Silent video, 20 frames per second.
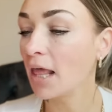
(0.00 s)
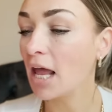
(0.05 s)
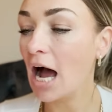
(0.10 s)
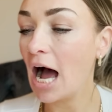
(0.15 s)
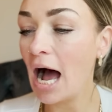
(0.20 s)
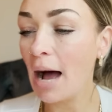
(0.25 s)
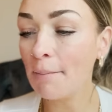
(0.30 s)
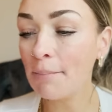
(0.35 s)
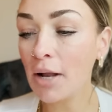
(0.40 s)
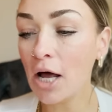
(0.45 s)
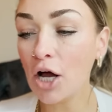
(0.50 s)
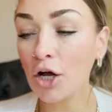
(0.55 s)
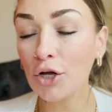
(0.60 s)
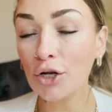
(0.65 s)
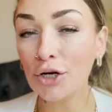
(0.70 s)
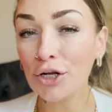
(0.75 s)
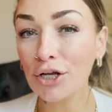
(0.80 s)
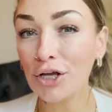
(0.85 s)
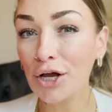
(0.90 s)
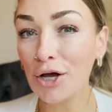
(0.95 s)
I'm not going
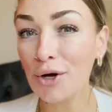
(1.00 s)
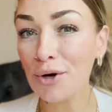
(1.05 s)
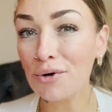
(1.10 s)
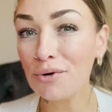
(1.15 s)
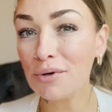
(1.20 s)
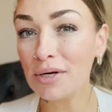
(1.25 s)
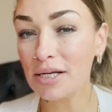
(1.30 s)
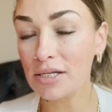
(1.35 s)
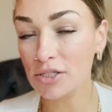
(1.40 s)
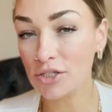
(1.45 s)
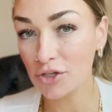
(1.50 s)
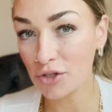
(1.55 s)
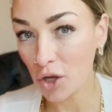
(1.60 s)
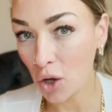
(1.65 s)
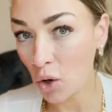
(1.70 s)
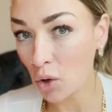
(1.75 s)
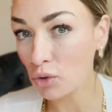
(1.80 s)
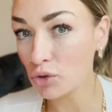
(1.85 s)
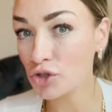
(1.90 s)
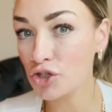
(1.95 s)
to go into the
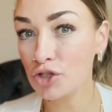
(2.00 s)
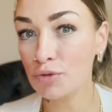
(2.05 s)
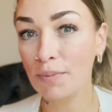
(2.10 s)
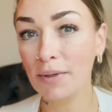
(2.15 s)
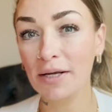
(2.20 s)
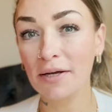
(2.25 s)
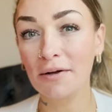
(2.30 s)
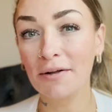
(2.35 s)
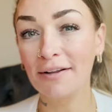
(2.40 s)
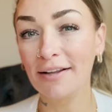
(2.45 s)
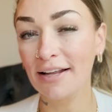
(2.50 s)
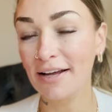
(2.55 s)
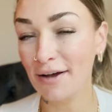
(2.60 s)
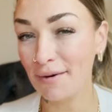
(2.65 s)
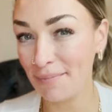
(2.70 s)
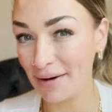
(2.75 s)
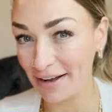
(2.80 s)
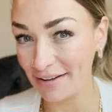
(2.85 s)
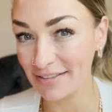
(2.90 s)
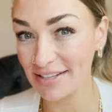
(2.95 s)
whole spiel
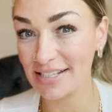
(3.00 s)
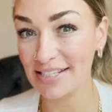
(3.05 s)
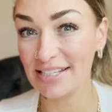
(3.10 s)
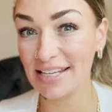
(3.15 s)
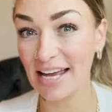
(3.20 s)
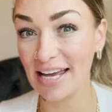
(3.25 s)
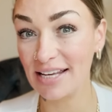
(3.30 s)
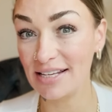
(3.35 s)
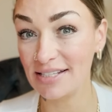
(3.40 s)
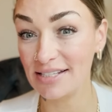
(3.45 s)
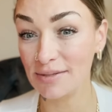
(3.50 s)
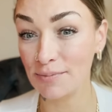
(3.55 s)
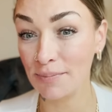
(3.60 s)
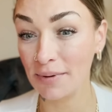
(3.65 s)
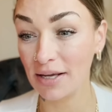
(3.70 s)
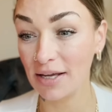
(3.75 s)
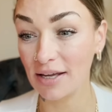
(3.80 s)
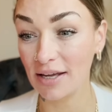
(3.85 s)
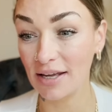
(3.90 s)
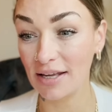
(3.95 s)
about this case
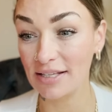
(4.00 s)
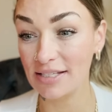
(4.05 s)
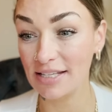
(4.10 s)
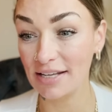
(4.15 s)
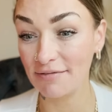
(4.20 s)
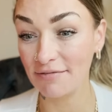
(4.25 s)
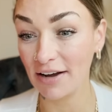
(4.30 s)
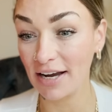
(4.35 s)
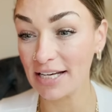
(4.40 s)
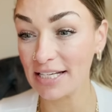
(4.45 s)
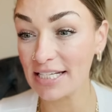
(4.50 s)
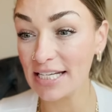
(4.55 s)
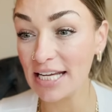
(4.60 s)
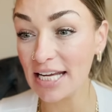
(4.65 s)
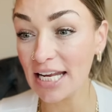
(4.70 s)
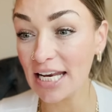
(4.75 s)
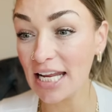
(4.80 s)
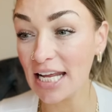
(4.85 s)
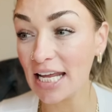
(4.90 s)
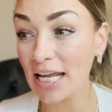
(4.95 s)
because if I
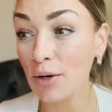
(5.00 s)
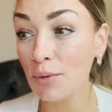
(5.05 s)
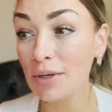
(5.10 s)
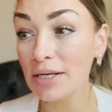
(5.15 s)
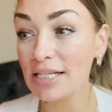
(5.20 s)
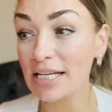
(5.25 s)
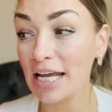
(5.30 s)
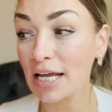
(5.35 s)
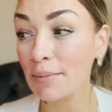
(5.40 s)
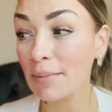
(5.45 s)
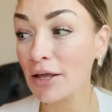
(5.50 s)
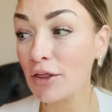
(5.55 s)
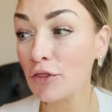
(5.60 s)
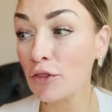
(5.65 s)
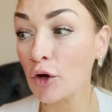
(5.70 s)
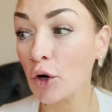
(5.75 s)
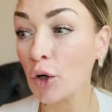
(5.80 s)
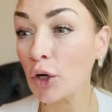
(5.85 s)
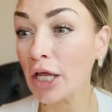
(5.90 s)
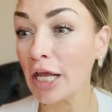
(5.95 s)
did, it would take me
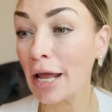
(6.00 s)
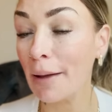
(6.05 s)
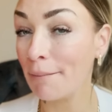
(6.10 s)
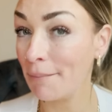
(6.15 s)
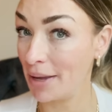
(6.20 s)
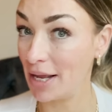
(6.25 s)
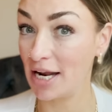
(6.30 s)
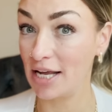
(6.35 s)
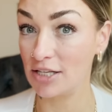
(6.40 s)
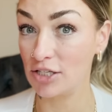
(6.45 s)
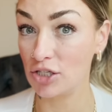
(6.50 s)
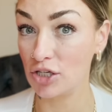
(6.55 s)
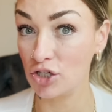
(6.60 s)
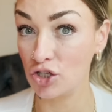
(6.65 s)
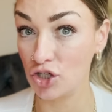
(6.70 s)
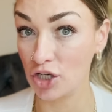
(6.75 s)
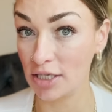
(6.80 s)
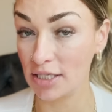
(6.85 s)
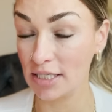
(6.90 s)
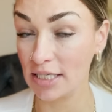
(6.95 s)
30 minutes
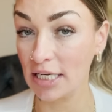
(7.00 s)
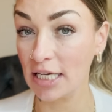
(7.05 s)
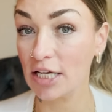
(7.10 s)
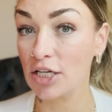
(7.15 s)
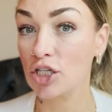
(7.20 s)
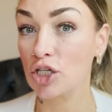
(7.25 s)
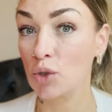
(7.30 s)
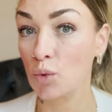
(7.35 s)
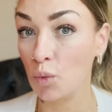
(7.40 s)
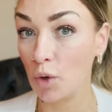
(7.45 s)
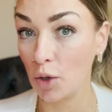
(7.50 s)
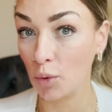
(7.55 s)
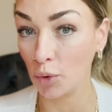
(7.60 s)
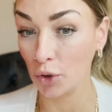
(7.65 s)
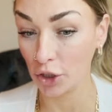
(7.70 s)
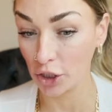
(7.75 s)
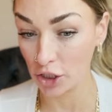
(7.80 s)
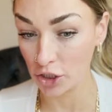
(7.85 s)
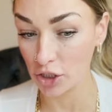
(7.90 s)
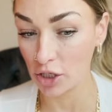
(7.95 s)
just to get to what we're
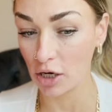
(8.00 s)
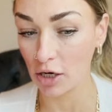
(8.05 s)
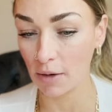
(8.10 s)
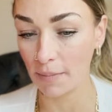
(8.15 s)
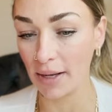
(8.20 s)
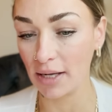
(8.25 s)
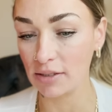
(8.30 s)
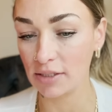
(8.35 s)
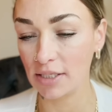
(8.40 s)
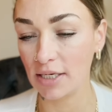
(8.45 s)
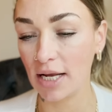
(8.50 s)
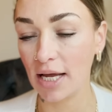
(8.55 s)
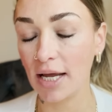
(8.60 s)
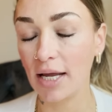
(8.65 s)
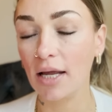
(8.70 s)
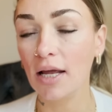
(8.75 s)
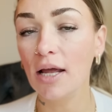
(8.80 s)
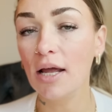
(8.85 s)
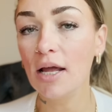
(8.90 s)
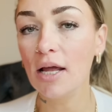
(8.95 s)
going to talk about
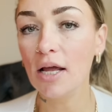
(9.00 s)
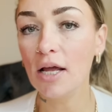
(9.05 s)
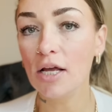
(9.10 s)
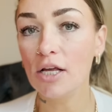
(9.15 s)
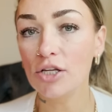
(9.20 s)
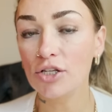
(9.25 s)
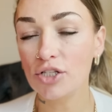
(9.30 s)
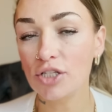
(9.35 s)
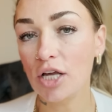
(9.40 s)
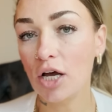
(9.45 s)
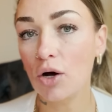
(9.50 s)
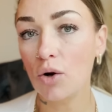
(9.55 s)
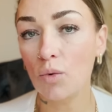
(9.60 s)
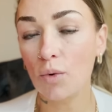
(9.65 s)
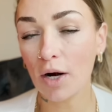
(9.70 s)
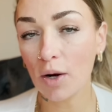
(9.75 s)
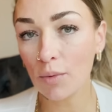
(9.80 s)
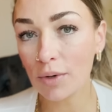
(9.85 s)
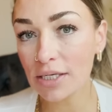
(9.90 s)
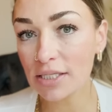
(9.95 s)
today. So
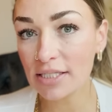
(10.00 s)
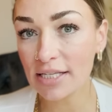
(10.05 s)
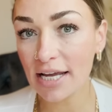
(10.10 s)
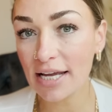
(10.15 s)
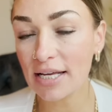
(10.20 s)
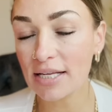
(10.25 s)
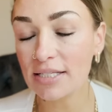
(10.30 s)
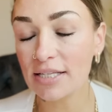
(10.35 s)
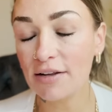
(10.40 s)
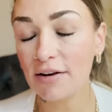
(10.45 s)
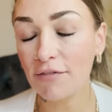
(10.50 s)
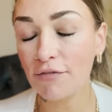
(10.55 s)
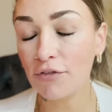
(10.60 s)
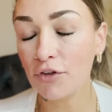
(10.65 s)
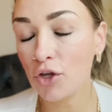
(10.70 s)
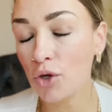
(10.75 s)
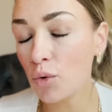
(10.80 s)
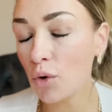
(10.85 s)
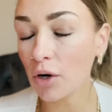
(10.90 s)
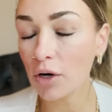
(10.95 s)
what I want to say is that if
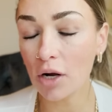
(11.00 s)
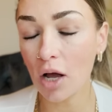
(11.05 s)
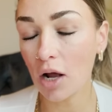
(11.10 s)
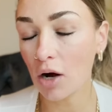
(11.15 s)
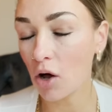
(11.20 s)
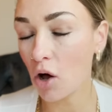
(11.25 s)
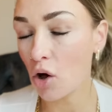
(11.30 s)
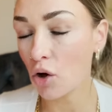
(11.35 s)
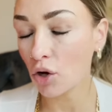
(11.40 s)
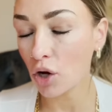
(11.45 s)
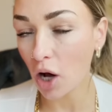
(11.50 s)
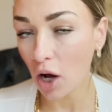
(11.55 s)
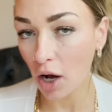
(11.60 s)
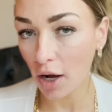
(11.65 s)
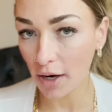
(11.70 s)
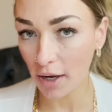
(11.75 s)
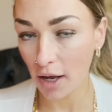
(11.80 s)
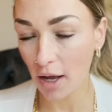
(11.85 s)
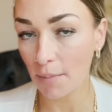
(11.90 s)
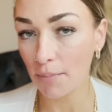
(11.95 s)
you are not all
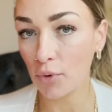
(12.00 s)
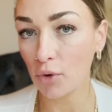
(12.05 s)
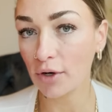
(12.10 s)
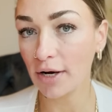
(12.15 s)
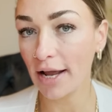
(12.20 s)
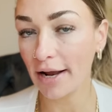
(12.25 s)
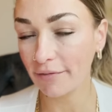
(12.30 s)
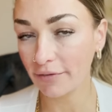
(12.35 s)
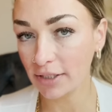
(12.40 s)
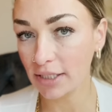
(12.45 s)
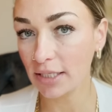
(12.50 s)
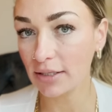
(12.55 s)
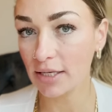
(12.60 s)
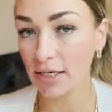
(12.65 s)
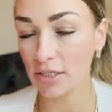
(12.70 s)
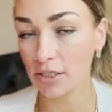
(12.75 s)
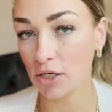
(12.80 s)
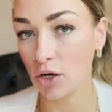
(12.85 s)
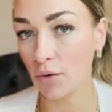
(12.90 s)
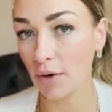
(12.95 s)
caught up on everything that
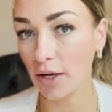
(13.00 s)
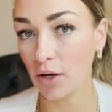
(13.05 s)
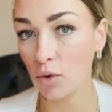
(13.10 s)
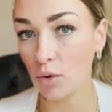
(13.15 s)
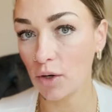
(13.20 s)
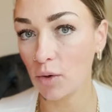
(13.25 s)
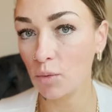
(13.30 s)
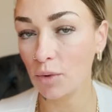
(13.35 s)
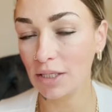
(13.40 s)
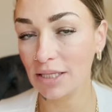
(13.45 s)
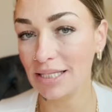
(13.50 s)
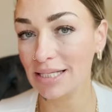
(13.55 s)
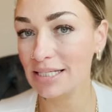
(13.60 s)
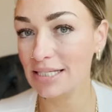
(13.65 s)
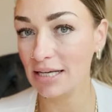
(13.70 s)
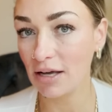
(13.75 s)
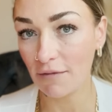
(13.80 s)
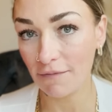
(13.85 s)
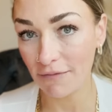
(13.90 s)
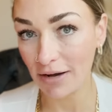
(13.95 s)
is going on with the
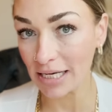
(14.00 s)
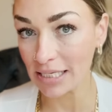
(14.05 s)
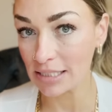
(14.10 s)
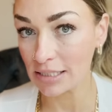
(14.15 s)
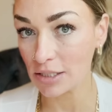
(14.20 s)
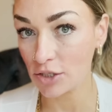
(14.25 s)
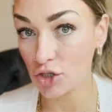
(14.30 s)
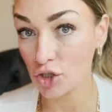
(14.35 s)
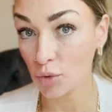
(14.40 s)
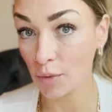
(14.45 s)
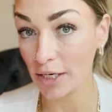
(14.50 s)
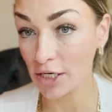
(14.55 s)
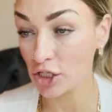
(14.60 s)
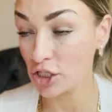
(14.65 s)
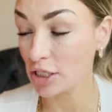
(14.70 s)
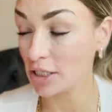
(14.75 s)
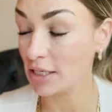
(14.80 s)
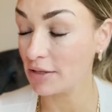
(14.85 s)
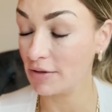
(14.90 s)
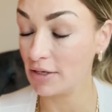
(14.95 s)
Delphi
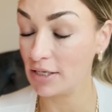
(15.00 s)
situation and the